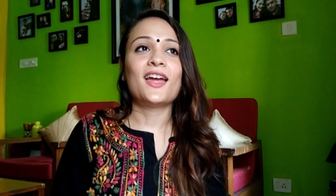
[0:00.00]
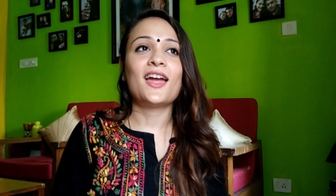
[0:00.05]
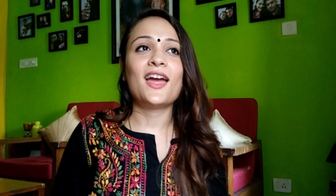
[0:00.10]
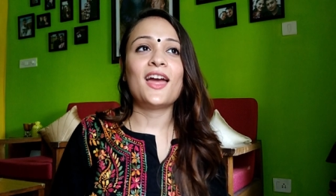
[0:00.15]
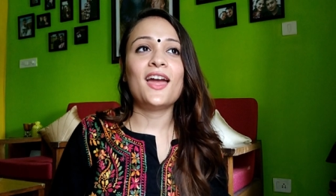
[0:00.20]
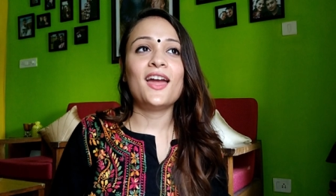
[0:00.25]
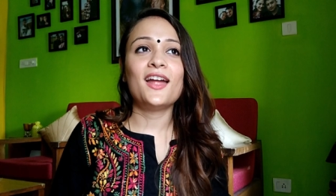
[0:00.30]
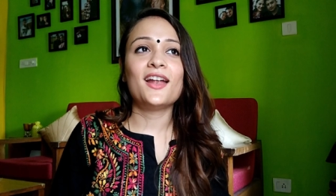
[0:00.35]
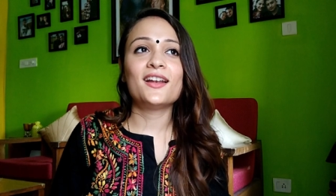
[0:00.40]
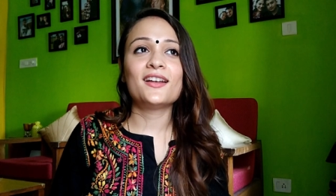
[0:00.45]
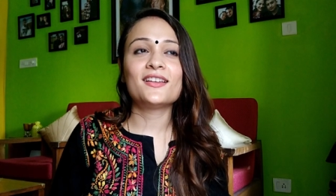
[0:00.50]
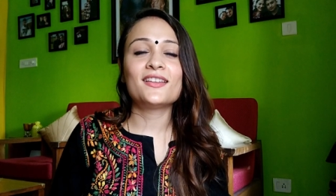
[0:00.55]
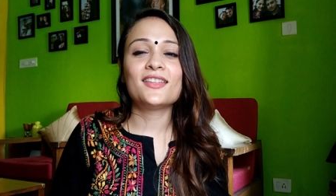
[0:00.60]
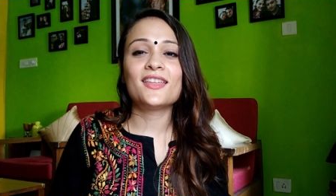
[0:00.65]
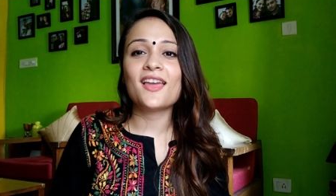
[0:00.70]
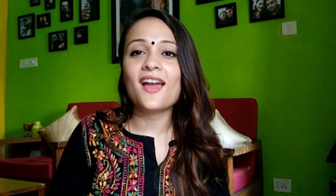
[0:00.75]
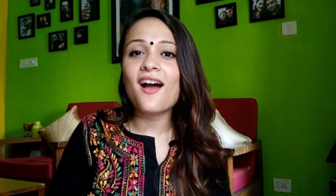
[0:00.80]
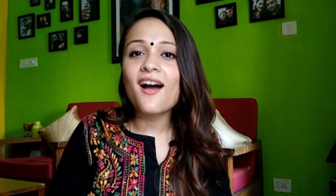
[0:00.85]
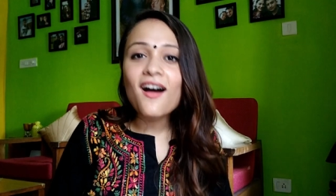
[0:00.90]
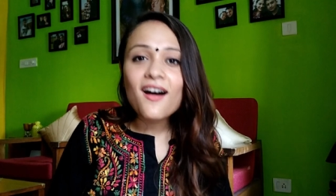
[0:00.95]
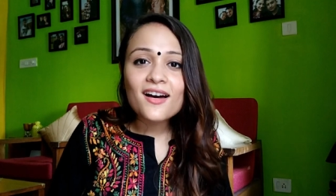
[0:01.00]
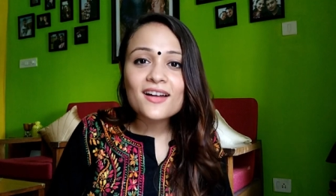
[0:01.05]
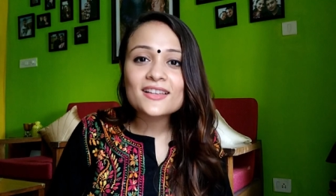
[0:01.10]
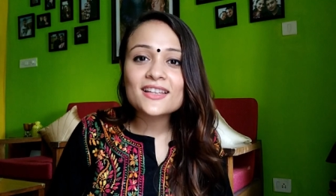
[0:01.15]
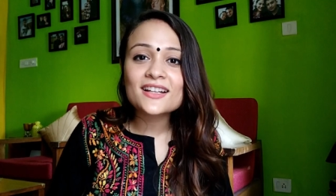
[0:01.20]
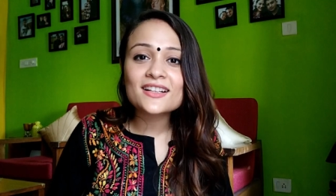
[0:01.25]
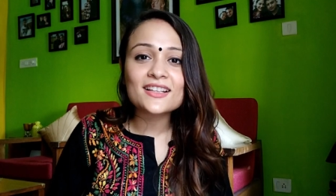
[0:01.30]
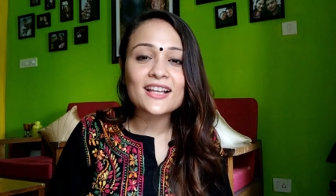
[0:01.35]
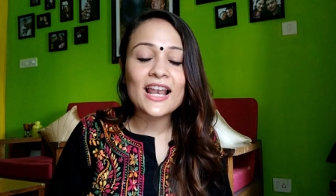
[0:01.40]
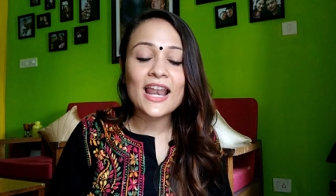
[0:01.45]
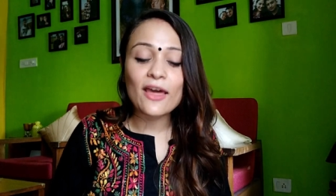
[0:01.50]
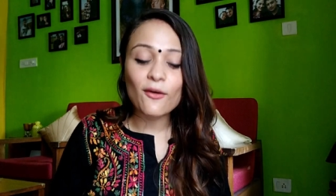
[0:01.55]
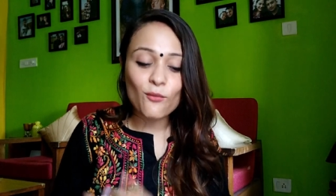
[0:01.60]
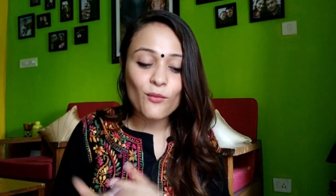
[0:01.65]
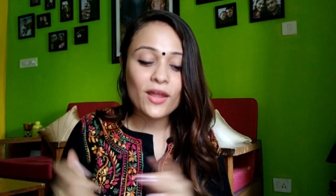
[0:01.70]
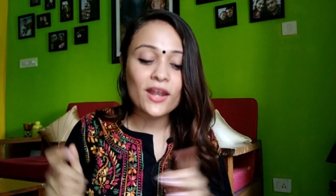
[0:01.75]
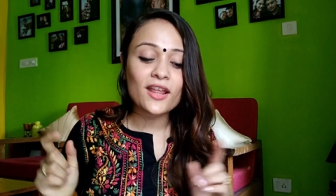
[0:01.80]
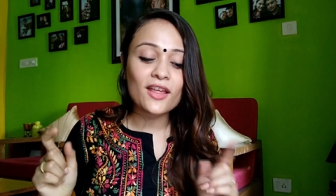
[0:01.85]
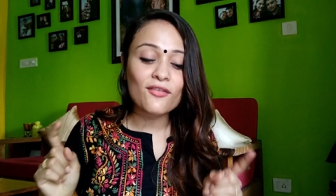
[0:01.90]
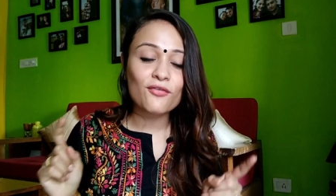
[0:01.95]
And yeah, that like
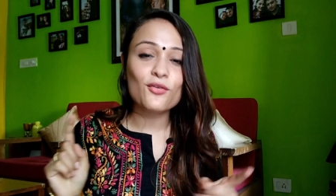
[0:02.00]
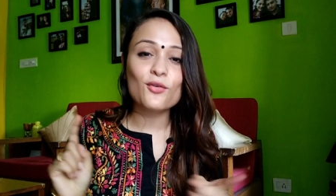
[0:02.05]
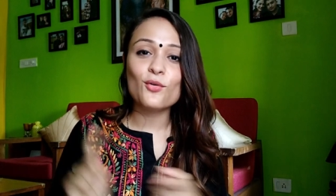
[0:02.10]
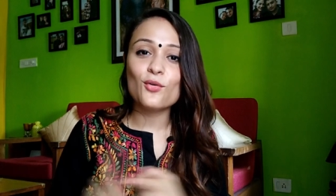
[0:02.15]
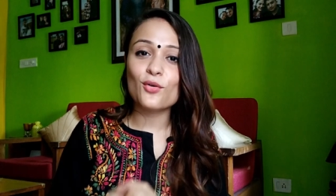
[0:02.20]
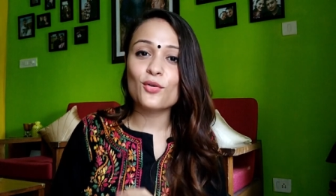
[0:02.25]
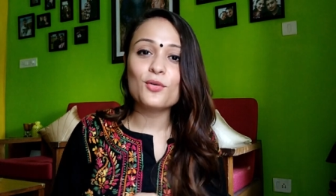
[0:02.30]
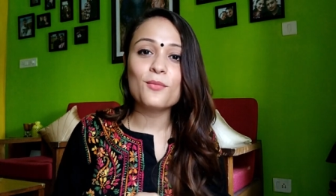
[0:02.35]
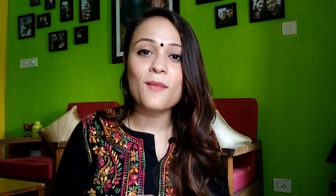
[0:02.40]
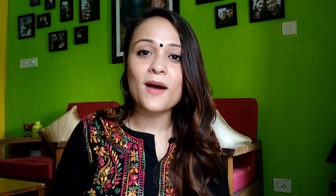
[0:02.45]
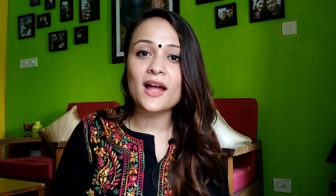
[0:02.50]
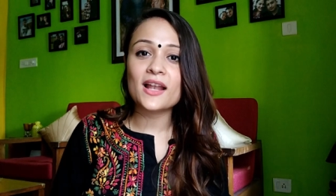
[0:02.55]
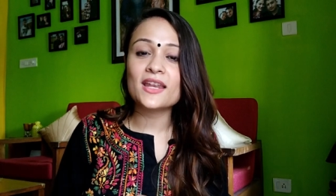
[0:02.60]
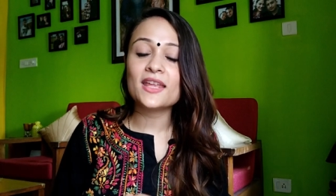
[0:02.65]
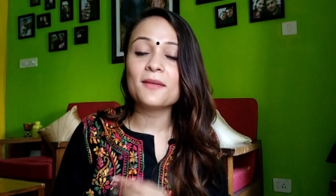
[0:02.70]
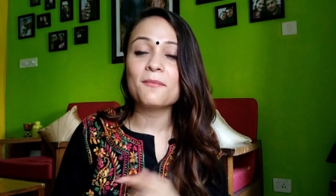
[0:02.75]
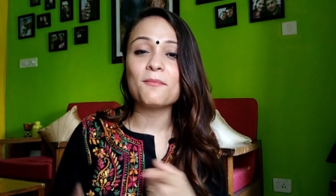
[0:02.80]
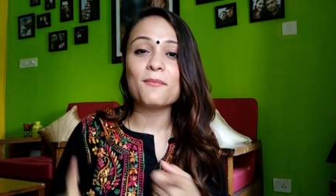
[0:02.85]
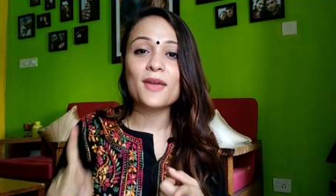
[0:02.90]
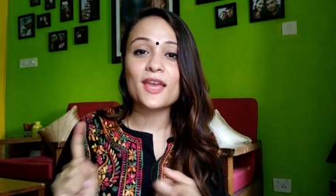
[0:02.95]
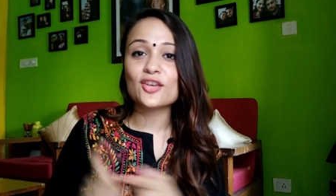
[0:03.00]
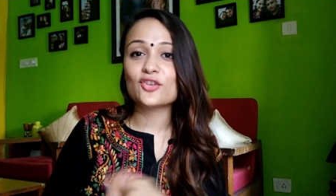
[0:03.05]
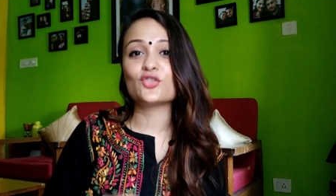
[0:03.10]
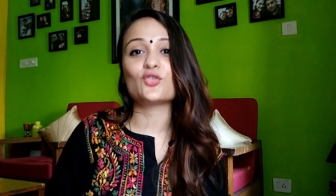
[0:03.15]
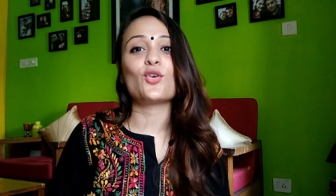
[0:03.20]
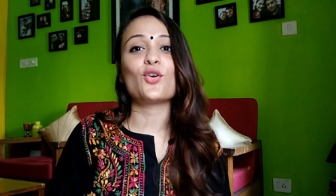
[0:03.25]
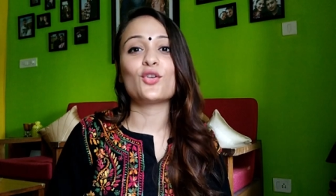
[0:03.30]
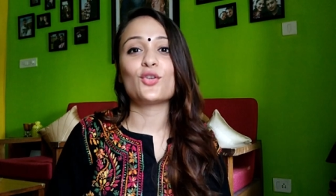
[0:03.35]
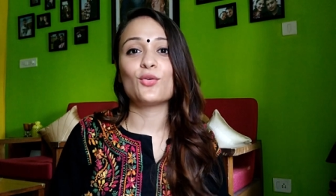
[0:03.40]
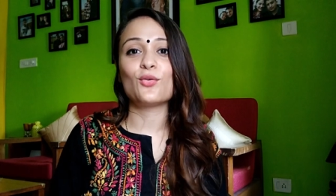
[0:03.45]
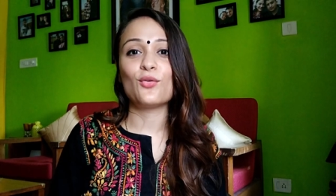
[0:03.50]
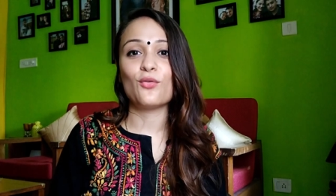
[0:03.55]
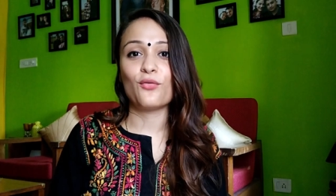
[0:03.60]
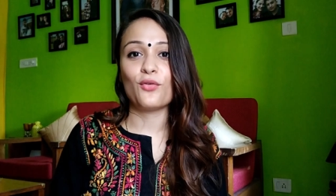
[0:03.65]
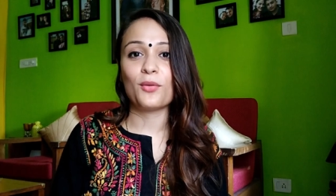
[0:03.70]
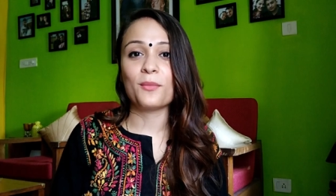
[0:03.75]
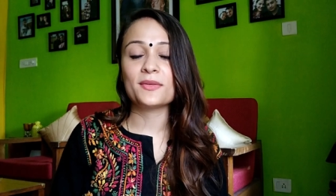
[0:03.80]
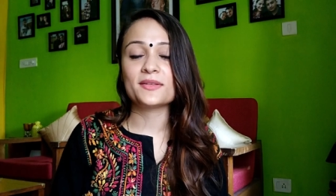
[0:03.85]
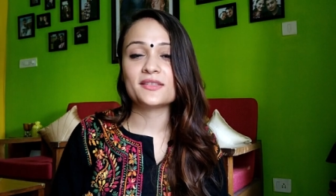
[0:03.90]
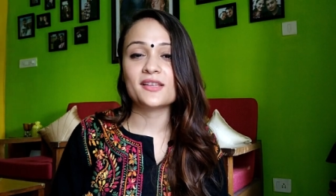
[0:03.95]
when if you go to Bali, make sure you go
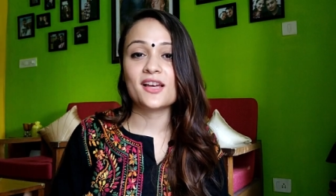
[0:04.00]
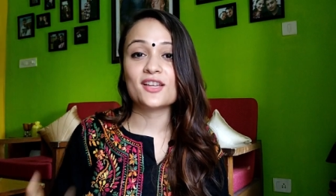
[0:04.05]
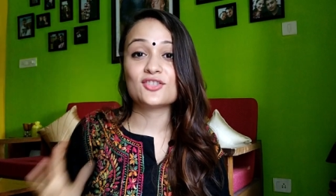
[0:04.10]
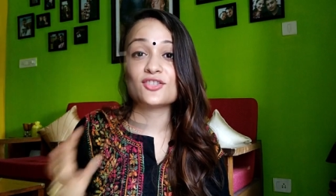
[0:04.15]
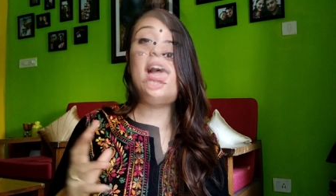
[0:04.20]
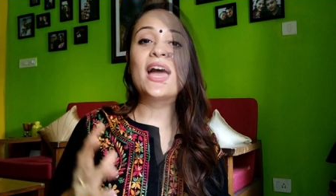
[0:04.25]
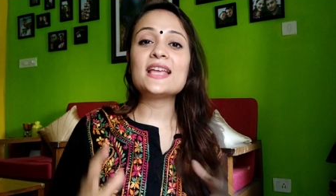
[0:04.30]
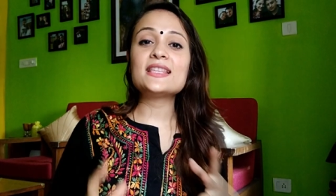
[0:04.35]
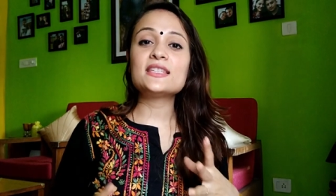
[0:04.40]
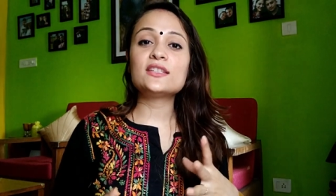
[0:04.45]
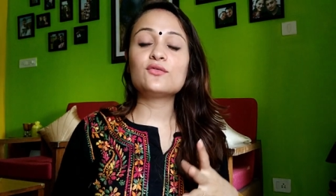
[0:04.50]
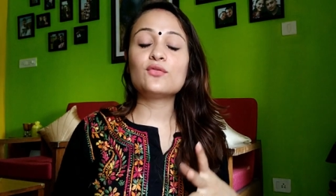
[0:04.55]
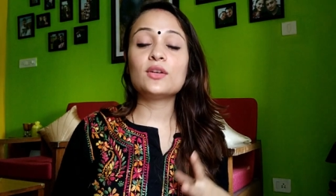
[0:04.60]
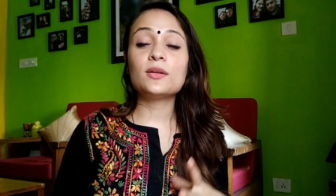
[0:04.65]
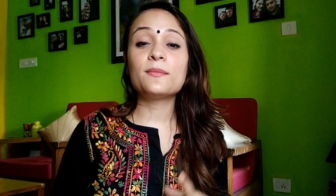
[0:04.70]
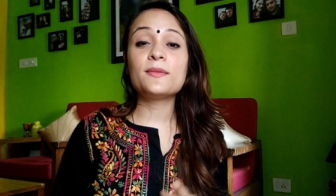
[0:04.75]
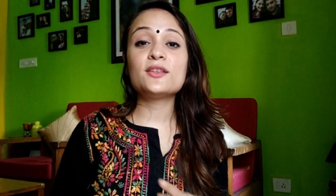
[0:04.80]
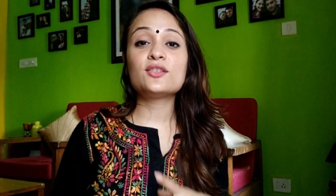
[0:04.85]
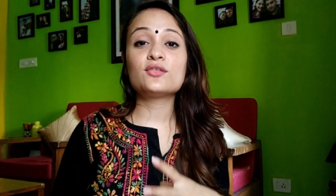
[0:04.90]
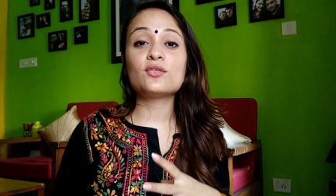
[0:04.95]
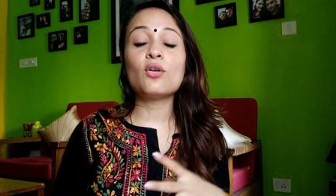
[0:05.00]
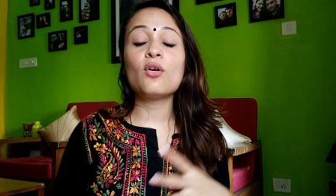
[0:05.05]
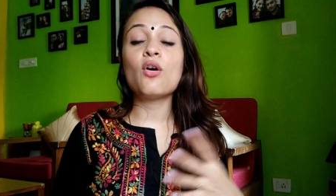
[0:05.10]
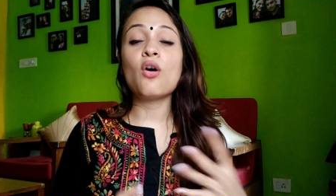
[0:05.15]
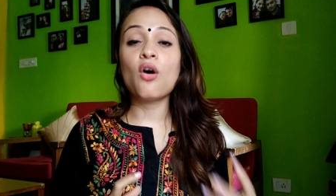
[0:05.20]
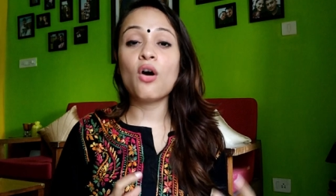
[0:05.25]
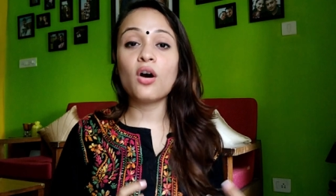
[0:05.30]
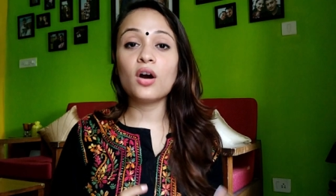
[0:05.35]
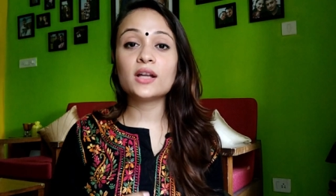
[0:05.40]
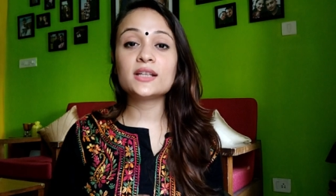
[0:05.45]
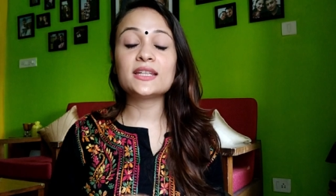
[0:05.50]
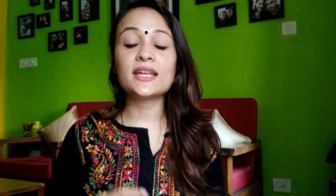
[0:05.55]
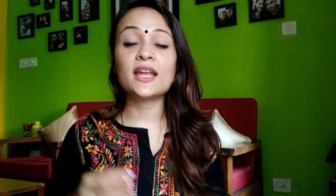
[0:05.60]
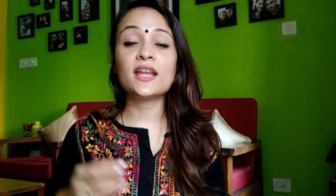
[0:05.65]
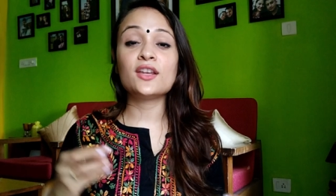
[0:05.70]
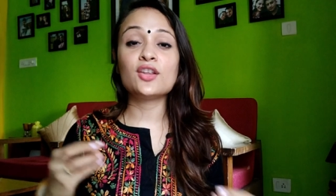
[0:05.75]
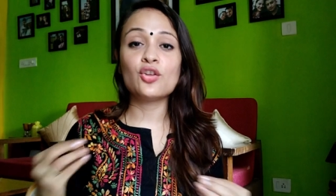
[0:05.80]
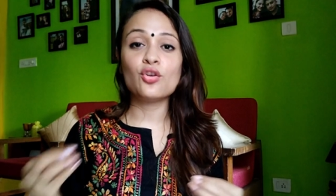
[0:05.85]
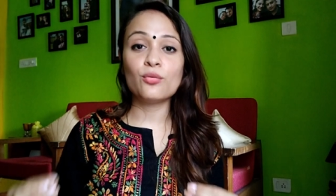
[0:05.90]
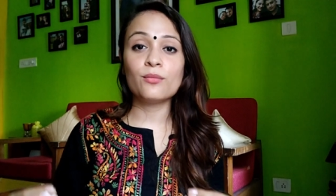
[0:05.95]
for a massage, as it will be so hot
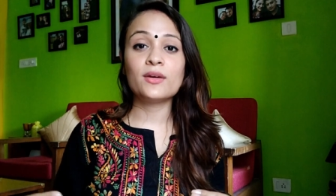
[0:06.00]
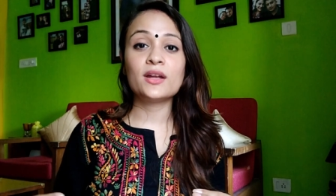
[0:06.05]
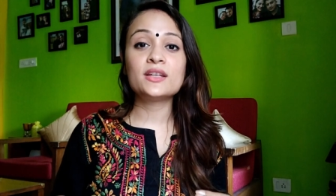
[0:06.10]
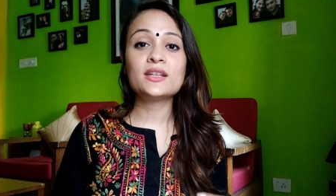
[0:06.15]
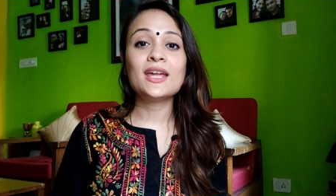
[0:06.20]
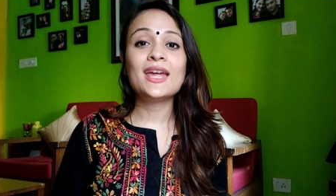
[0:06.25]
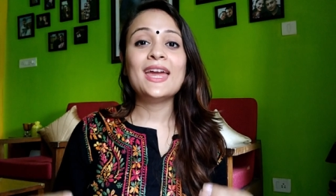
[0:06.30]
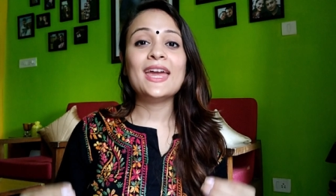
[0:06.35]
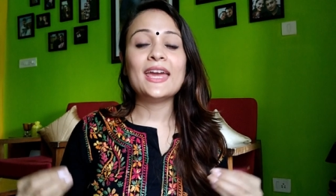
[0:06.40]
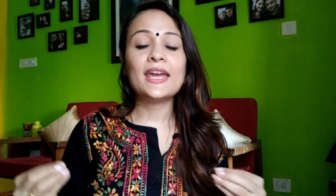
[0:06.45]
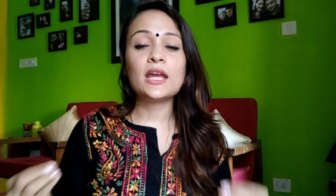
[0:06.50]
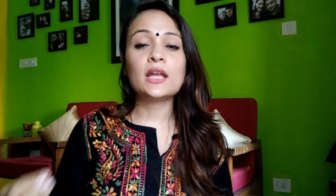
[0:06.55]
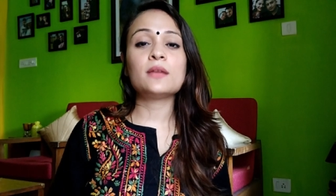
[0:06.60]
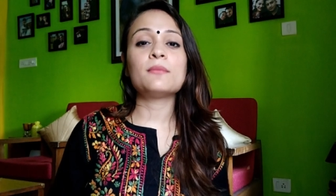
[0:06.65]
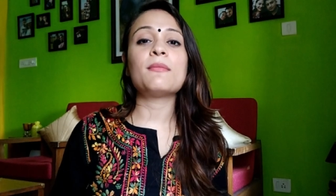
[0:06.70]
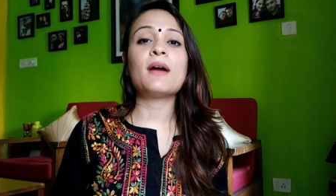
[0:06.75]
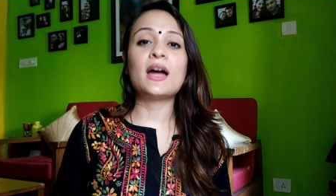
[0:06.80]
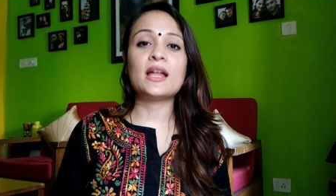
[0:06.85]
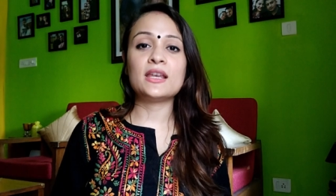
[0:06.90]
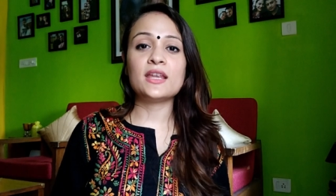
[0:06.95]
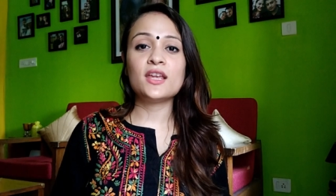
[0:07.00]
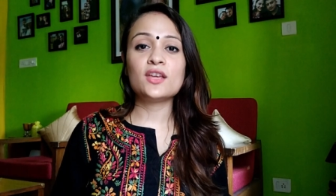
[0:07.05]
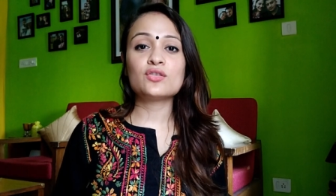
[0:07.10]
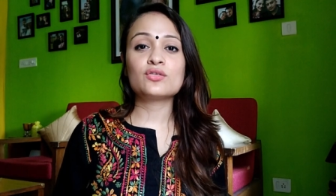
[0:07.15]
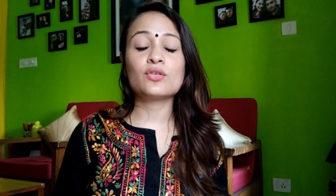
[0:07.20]
and humid in Bali.